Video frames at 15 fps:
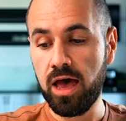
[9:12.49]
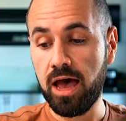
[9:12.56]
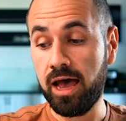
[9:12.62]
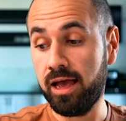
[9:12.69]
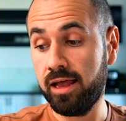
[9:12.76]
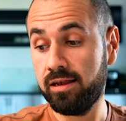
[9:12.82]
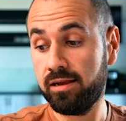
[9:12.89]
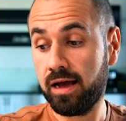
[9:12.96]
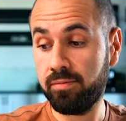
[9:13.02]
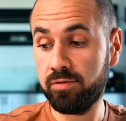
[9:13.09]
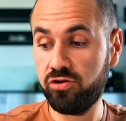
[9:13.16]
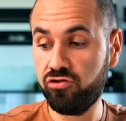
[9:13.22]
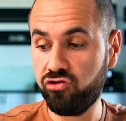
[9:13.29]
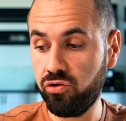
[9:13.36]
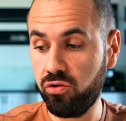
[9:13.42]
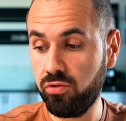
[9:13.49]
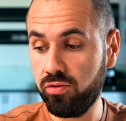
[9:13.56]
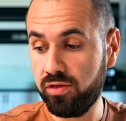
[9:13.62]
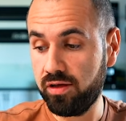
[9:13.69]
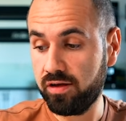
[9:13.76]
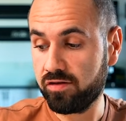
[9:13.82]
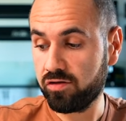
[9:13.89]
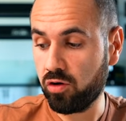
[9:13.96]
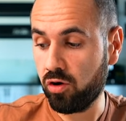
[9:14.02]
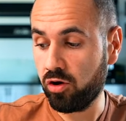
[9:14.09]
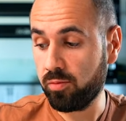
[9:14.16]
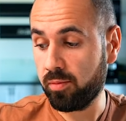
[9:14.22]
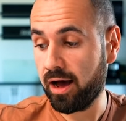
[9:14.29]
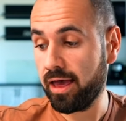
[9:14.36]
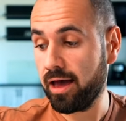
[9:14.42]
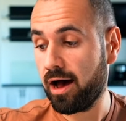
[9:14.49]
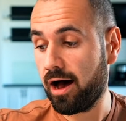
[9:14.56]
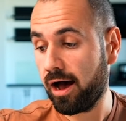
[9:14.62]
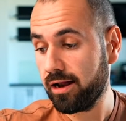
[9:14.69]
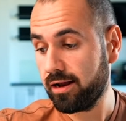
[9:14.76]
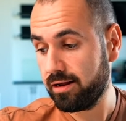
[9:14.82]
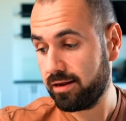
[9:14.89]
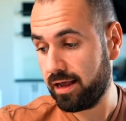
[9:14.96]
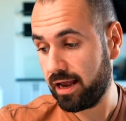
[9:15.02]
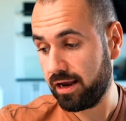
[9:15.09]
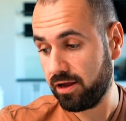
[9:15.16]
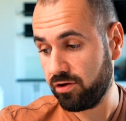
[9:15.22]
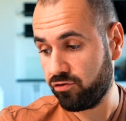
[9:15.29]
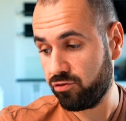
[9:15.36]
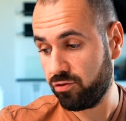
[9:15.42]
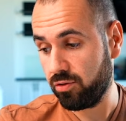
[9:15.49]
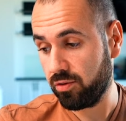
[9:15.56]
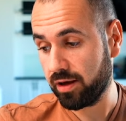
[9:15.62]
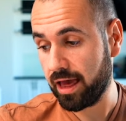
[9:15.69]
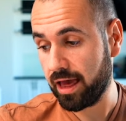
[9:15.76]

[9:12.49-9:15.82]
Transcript: and I'm gonna show you this on my other Danitrio